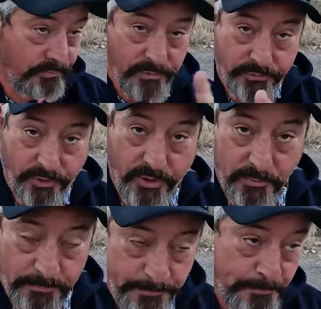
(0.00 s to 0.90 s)
the truck
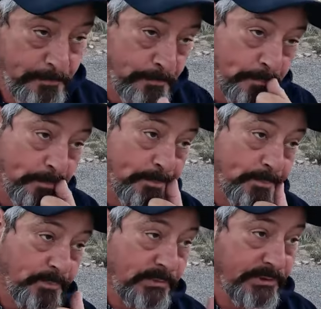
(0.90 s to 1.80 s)

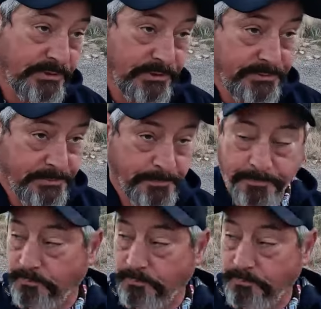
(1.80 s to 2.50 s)
because it's